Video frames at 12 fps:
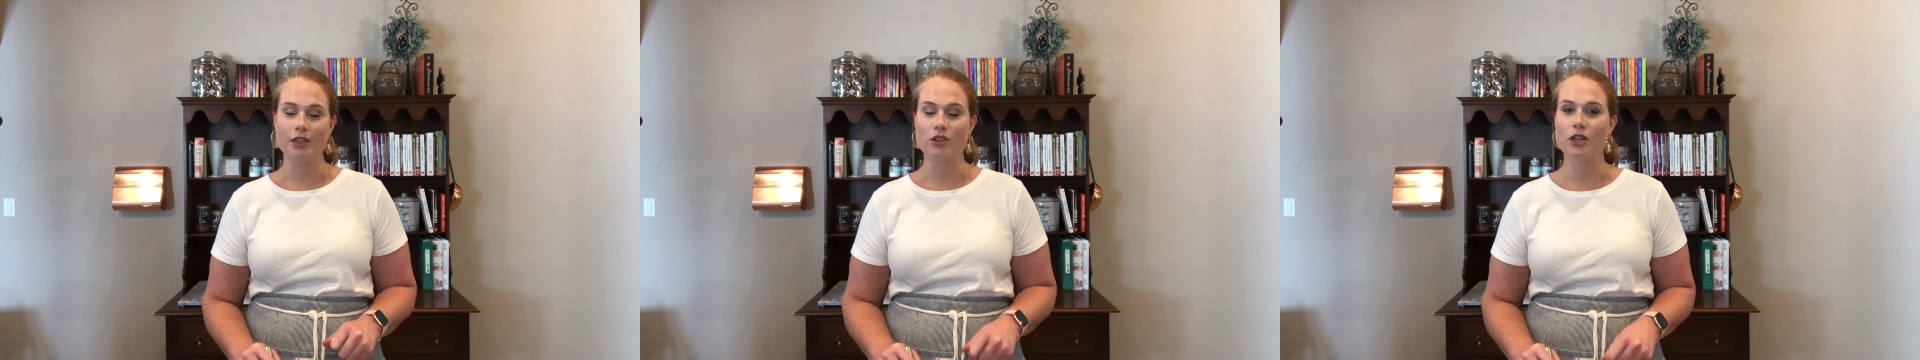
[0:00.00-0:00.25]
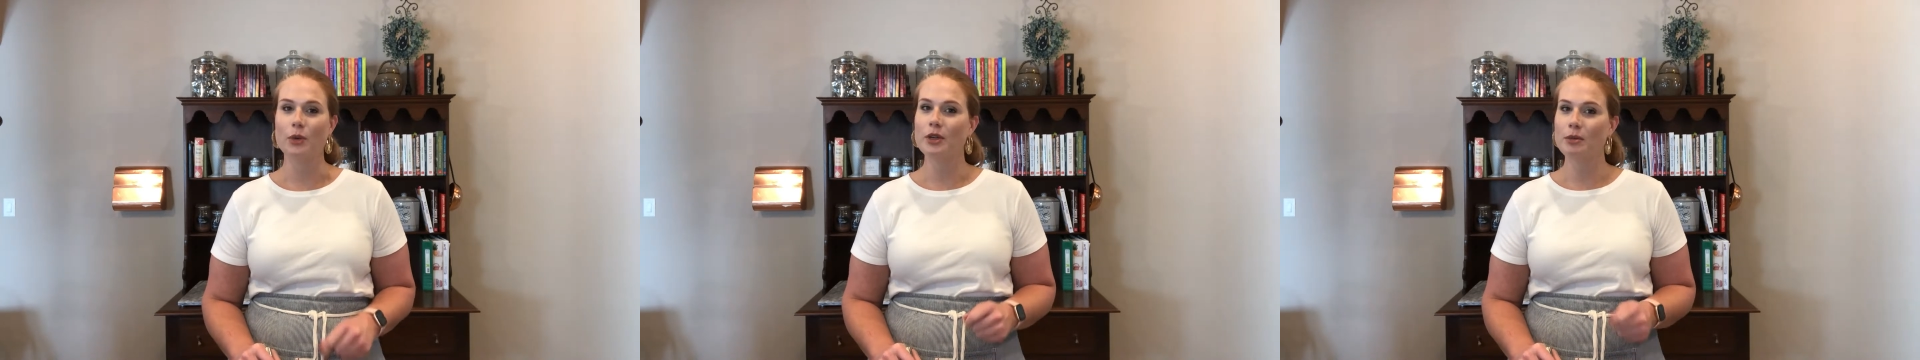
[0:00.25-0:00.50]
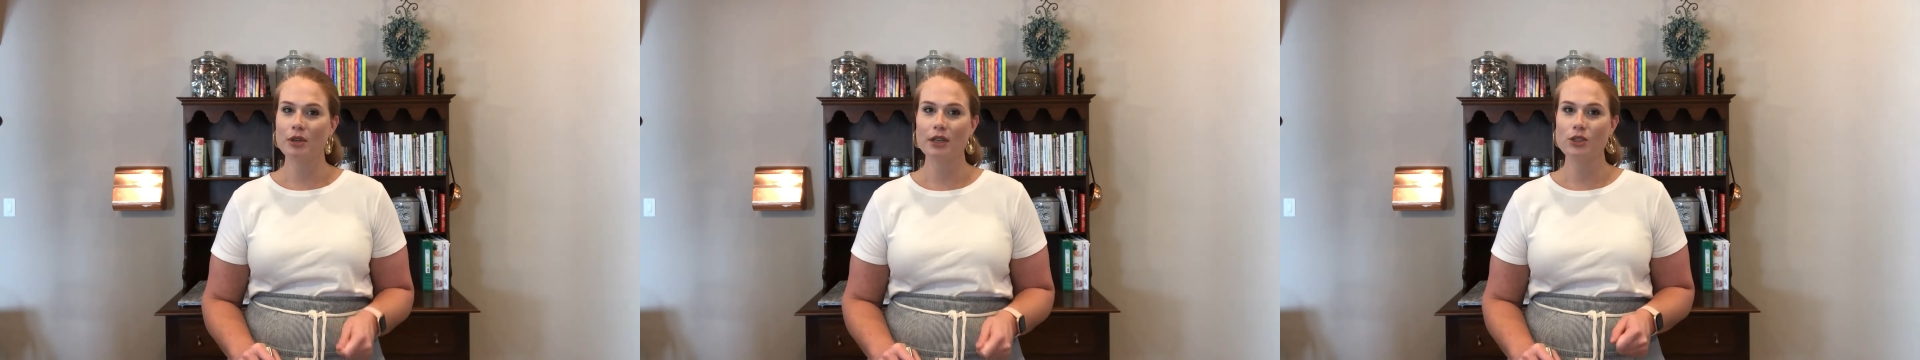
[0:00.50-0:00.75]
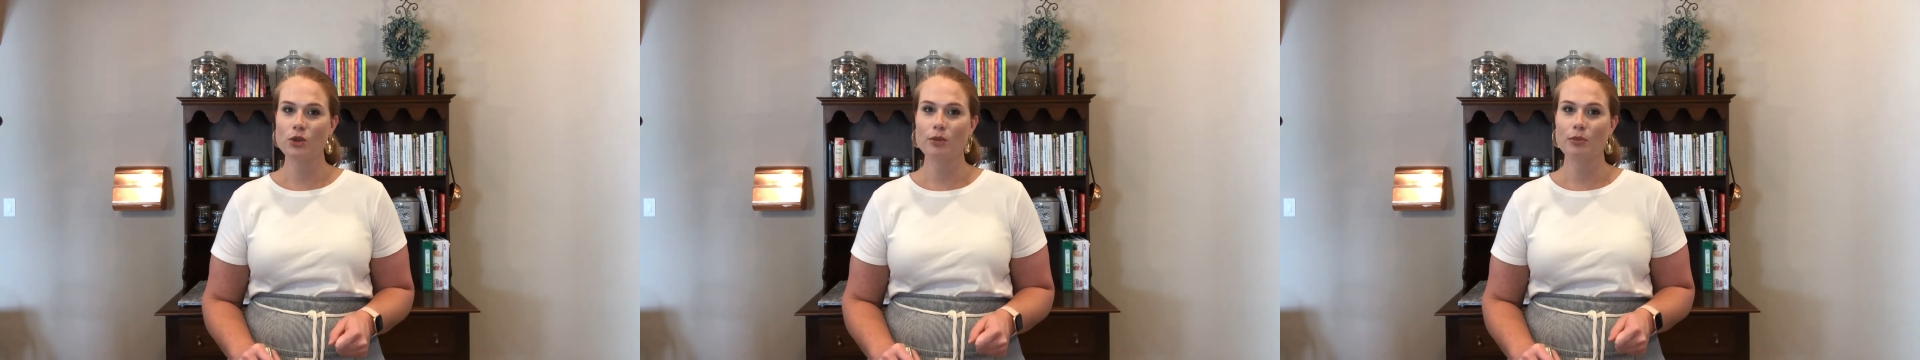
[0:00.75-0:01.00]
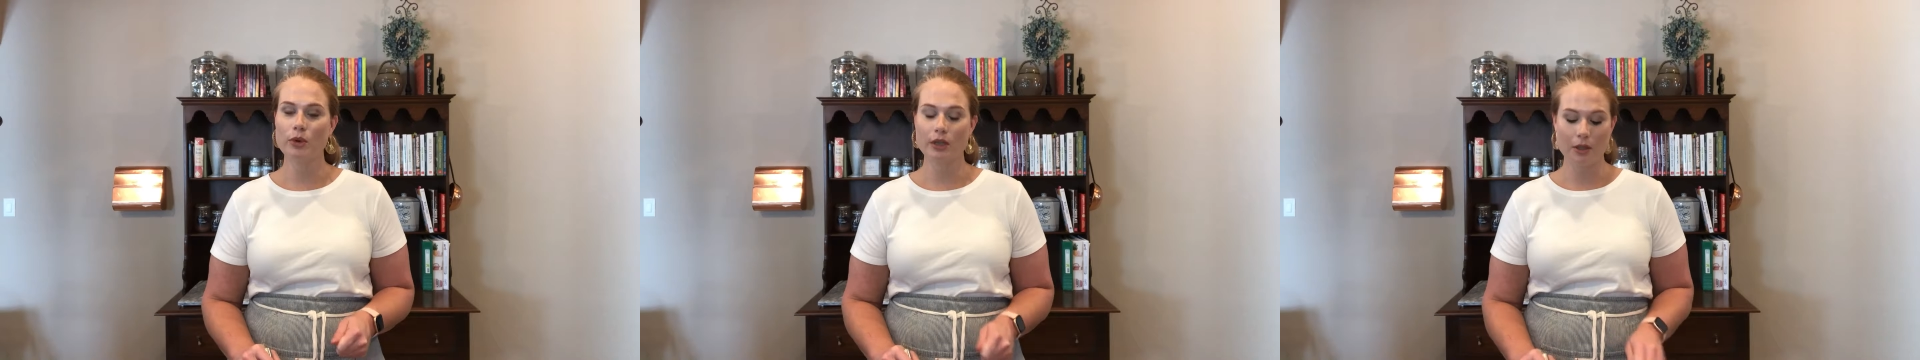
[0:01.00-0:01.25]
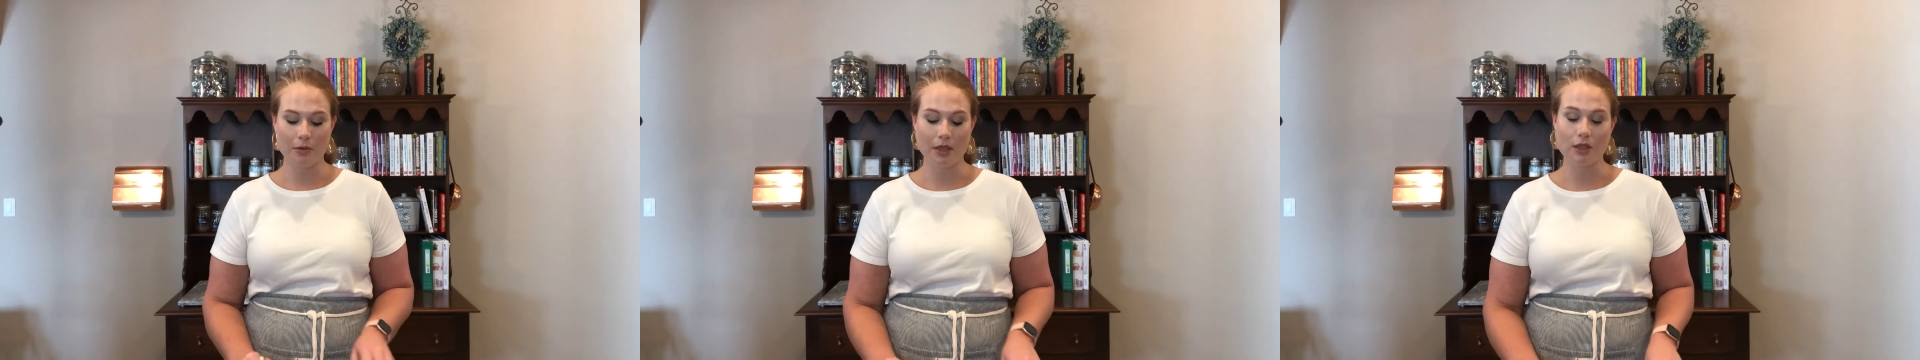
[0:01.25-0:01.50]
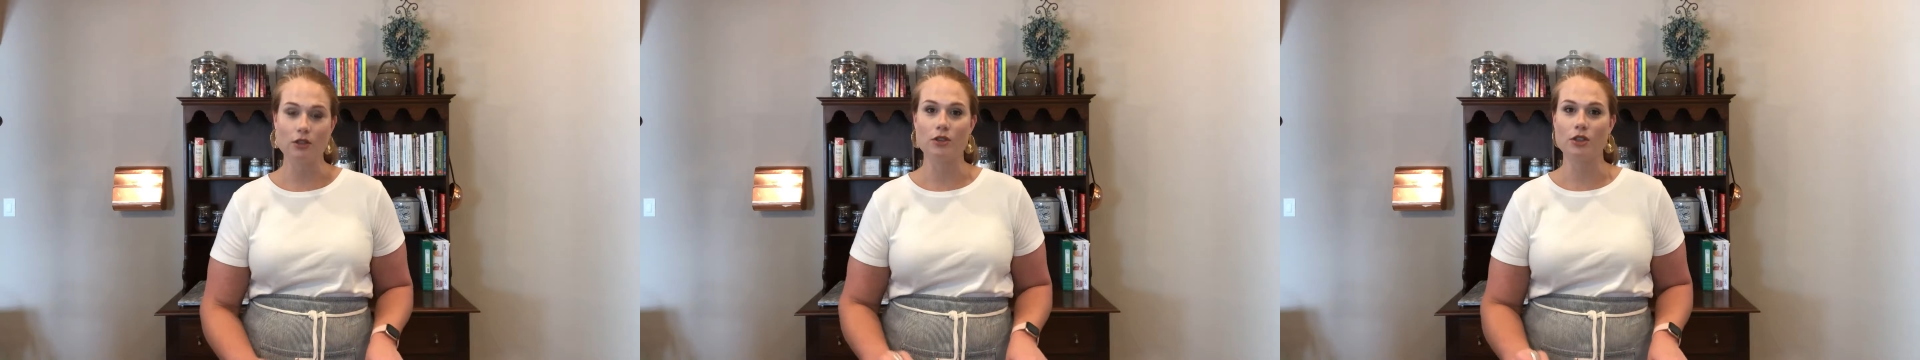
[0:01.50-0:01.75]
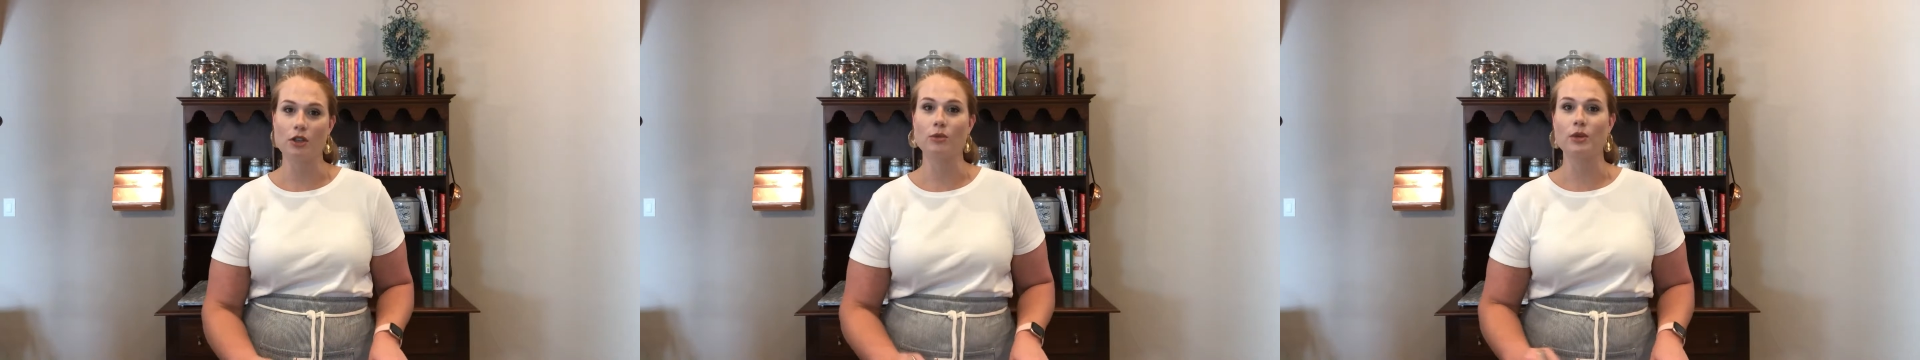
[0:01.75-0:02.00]
You don't want to bring it to a boil because you
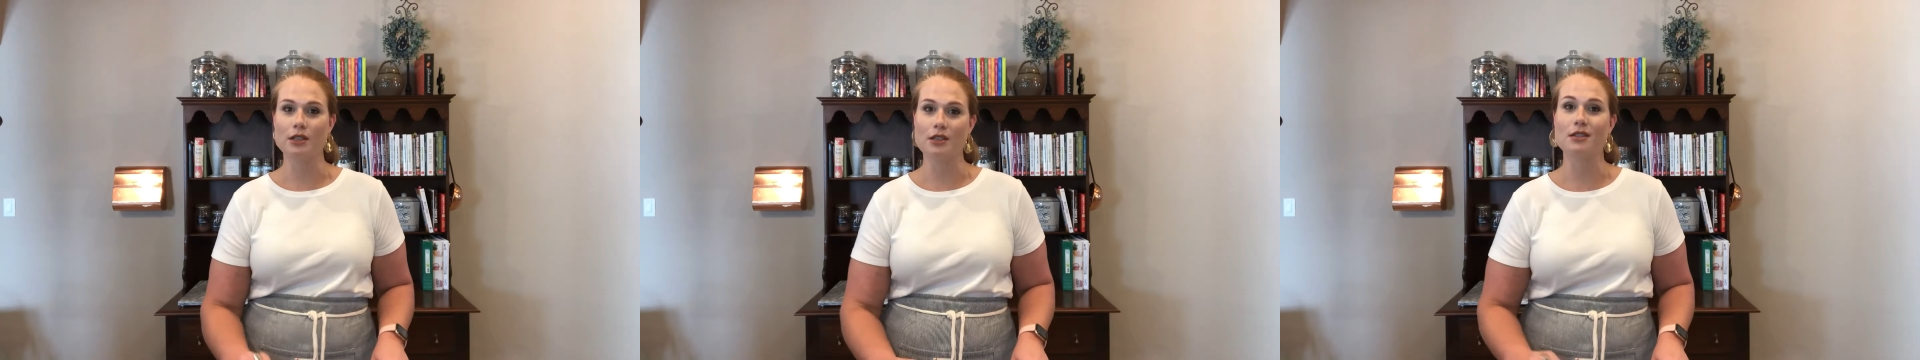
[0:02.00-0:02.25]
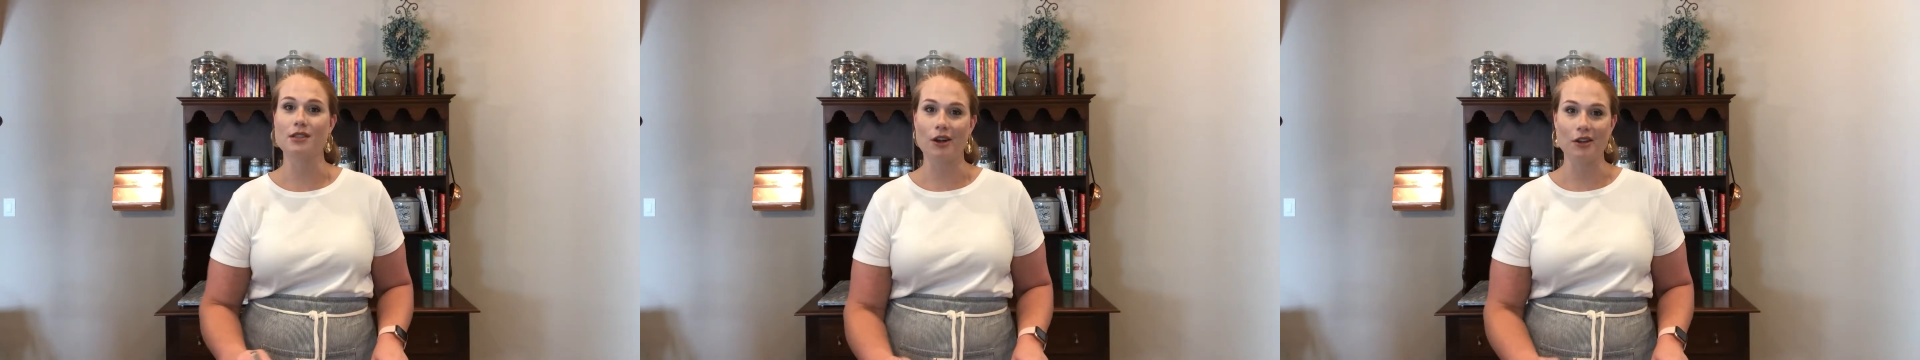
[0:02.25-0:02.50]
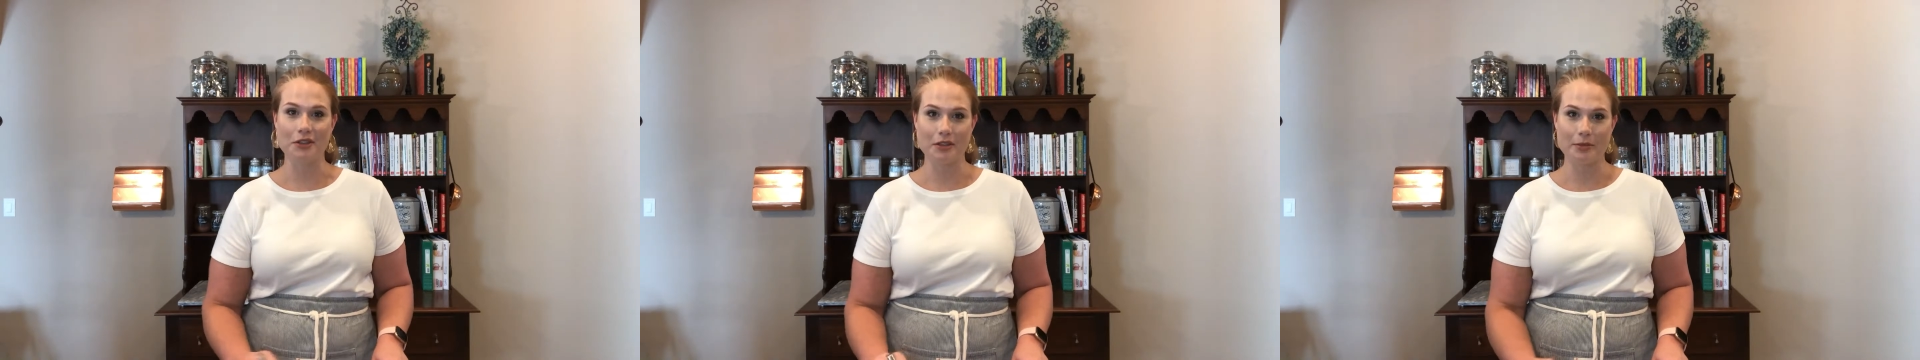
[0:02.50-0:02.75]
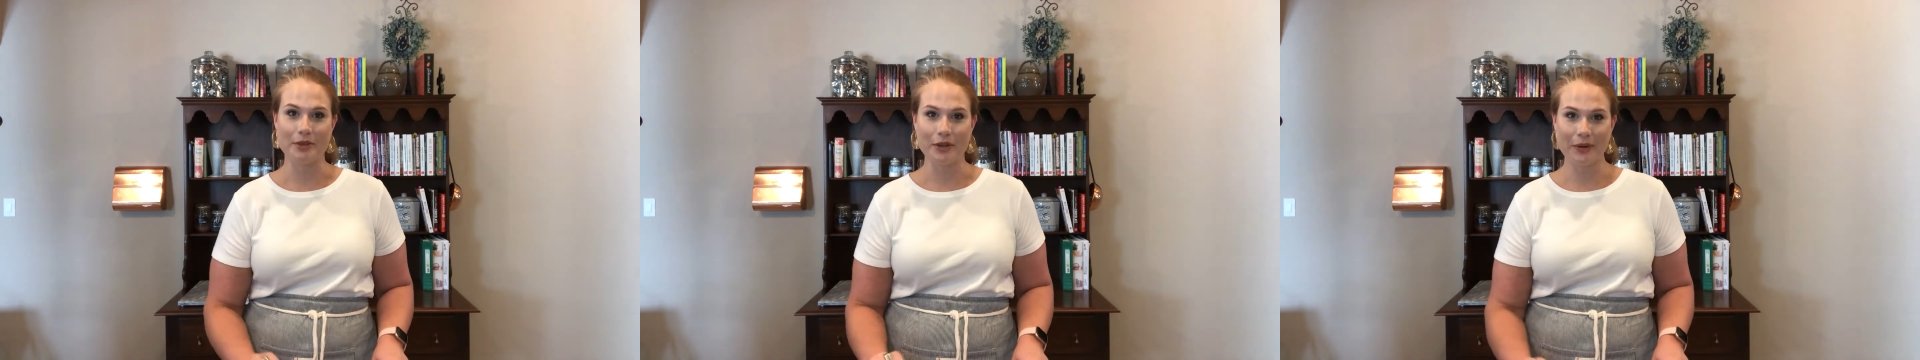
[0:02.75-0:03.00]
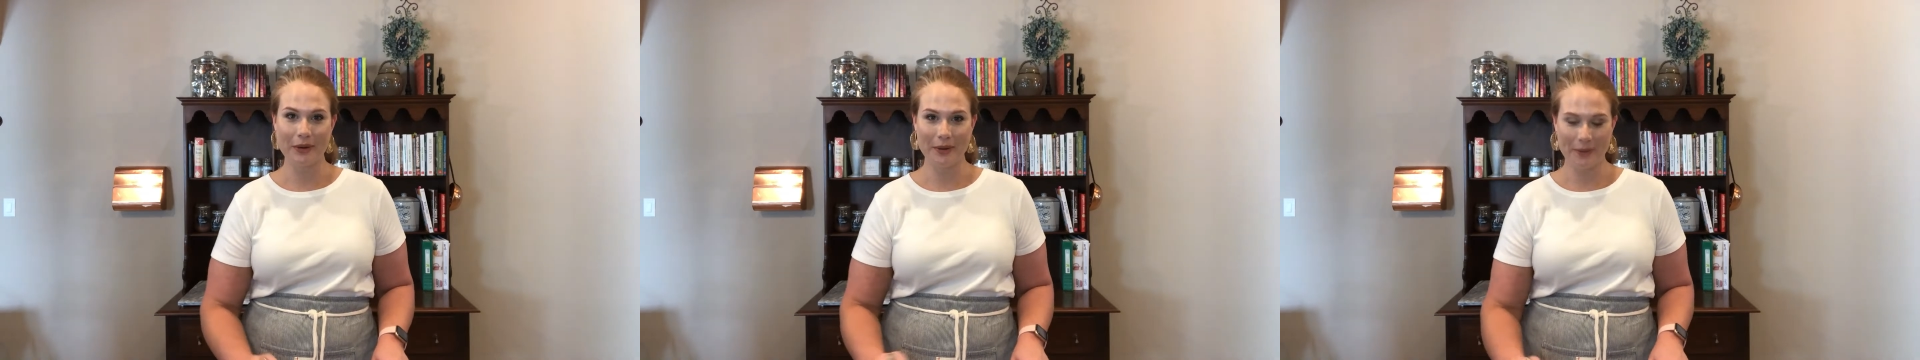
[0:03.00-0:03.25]
don't want to scald the milk.